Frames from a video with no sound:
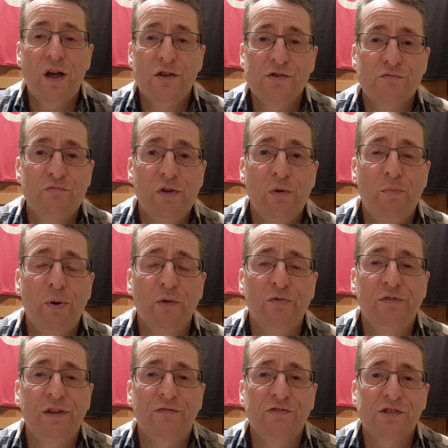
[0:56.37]
it's a real
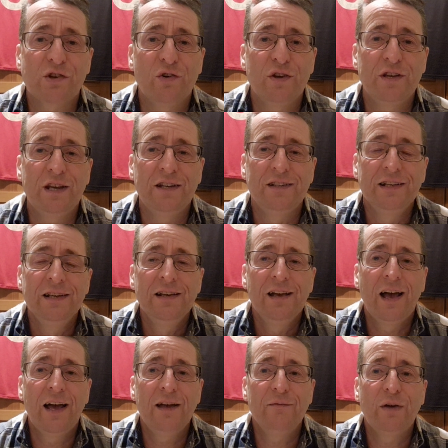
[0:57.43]
positive signing.
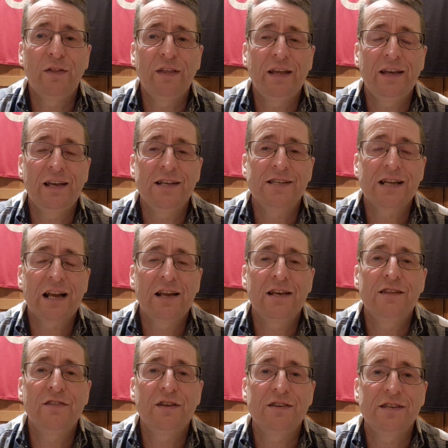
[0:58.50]
I think it's
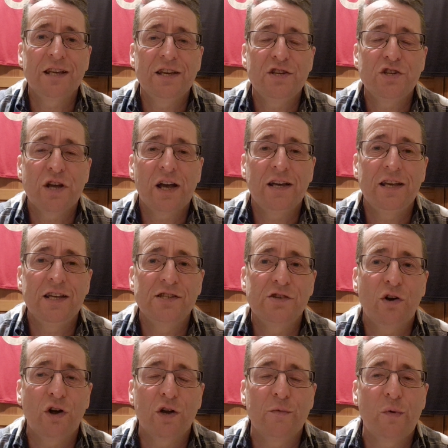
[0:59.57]
clear that DJ is
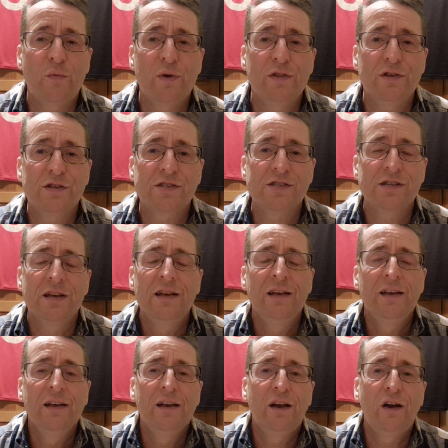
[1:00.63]
not going to be with us
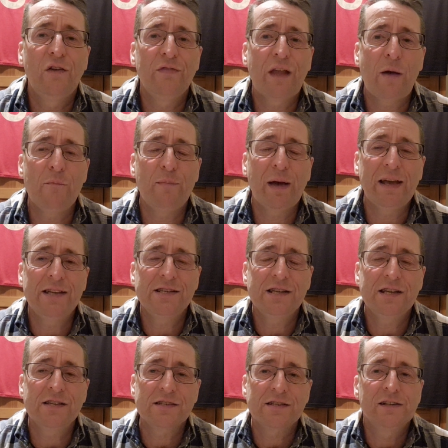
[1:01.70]
on that
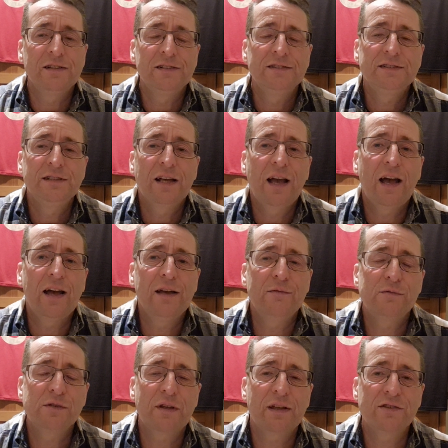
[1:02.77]
basis. So